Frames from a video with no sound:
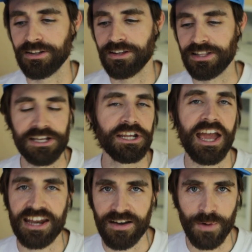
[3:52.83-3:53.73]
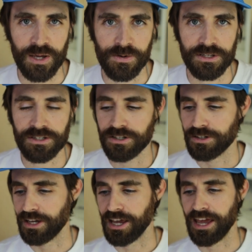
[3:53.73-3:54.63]
and then you can't have babies,
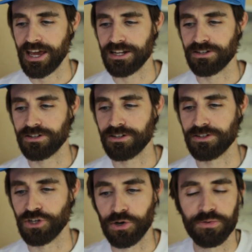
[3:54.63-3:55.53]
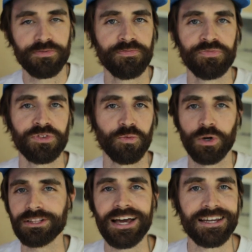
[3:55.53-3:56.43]
and don't
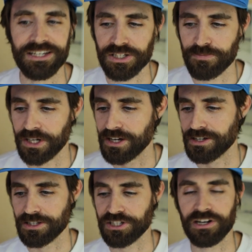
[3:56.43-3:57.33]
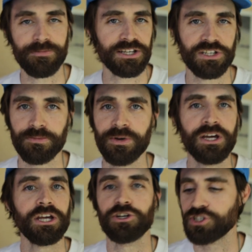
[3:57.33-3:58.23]
wear leggings because it's going to mess up
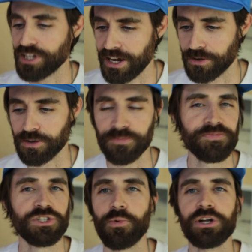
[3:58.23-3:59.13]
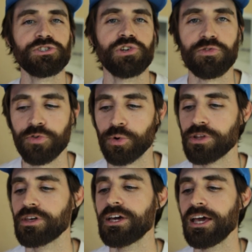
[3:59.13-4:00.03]
your cycle, so on and so
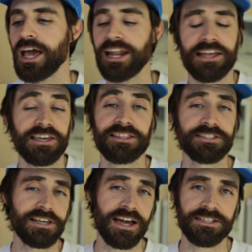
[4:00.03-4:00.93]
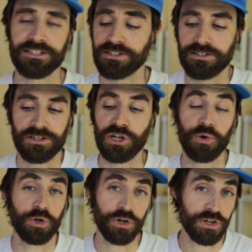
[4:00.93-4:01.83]
forth. And I think the science is,
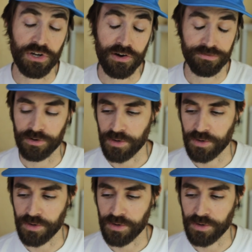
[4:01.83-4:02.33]
good enough for